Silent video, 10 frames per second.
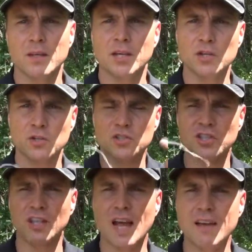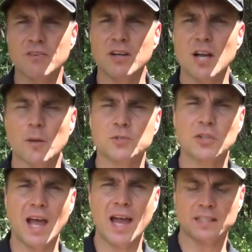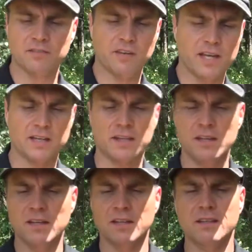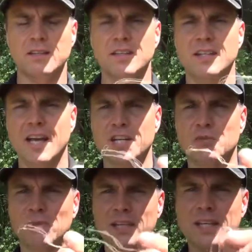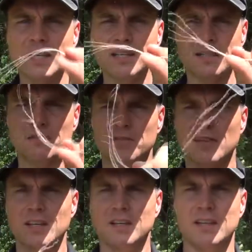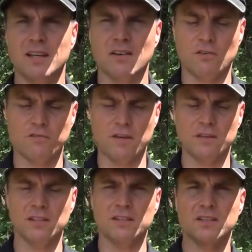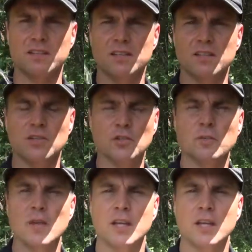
And your saliva helps to activate the natural adhesives that are found in this sinew.